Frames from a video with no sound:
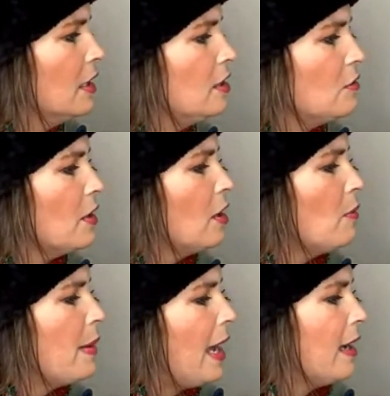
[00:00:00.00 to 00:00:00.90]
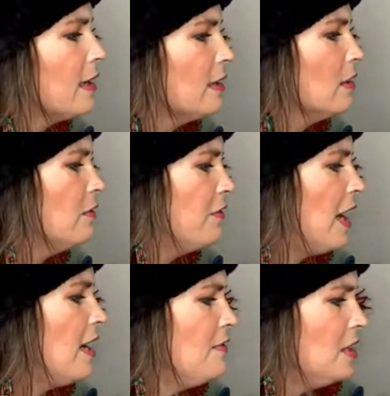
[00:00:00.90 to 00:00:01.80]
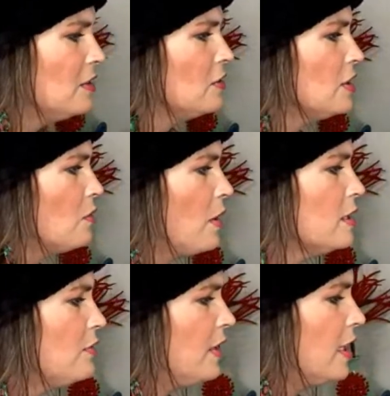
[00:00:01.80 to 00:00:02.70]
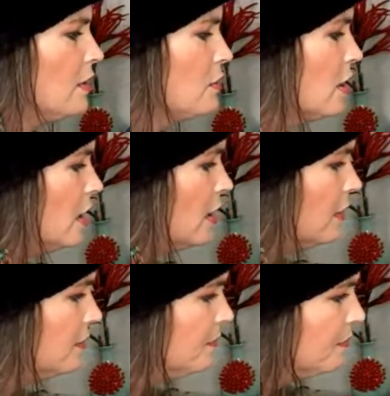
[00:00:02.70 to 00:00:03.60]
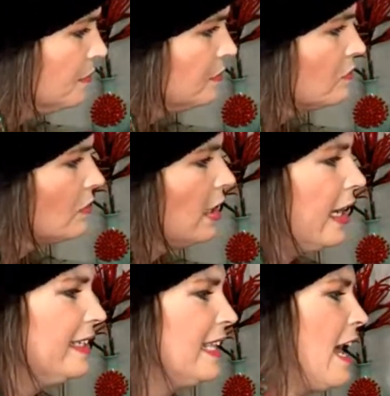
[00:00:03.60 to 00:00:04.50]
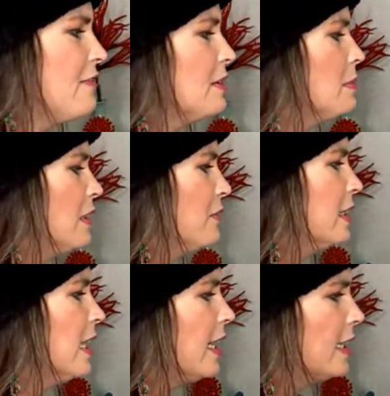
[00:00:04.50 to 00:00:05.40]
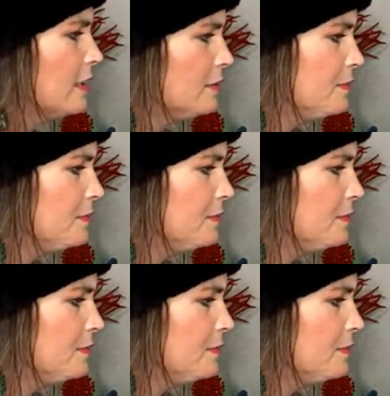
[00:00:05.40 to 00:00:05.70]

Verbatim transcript: and you can go back five years and watch videos here and laugh at me if you'd like.